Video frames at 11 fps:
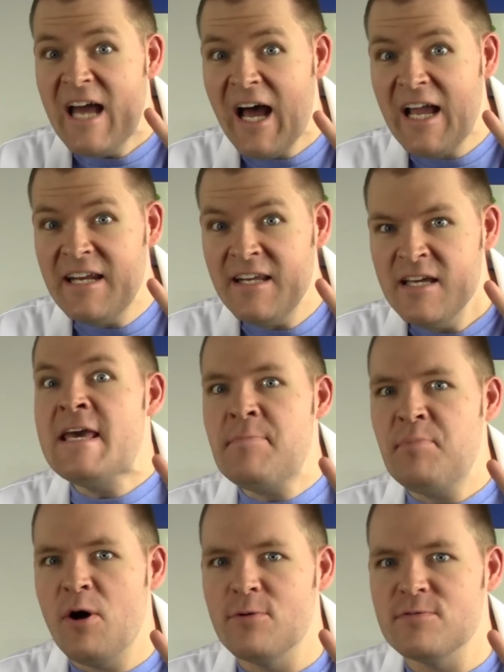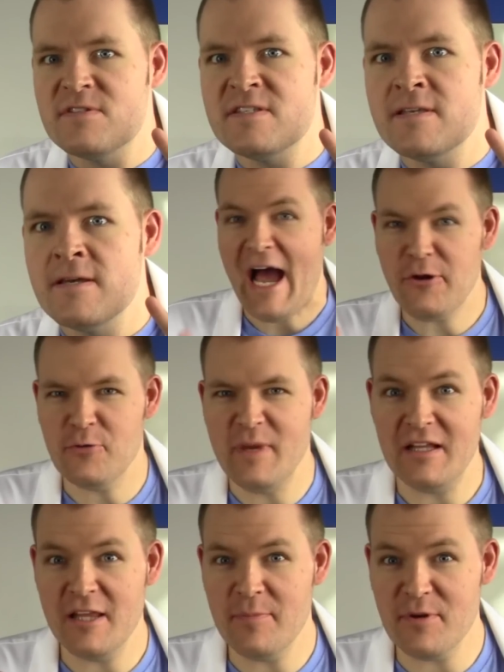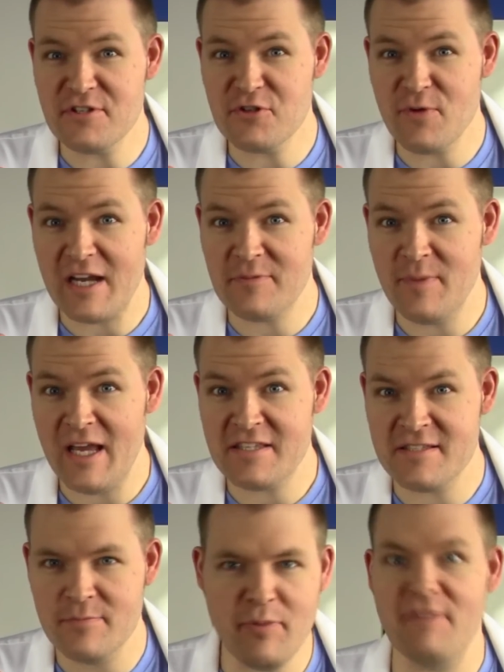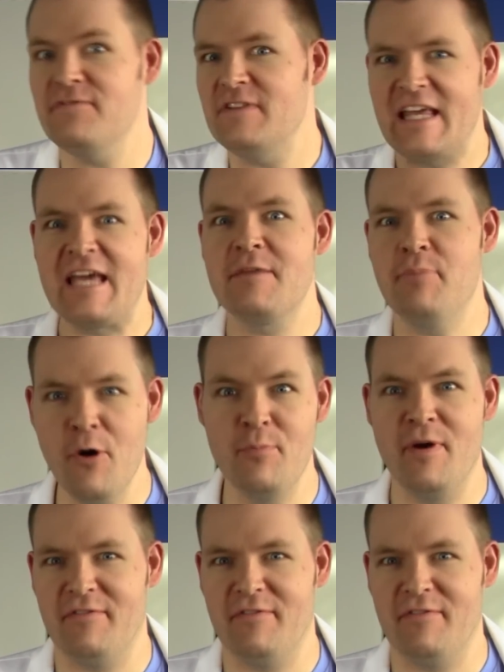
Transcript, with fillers: 9. Hippos. How do male hippos attract mates? By flinging poop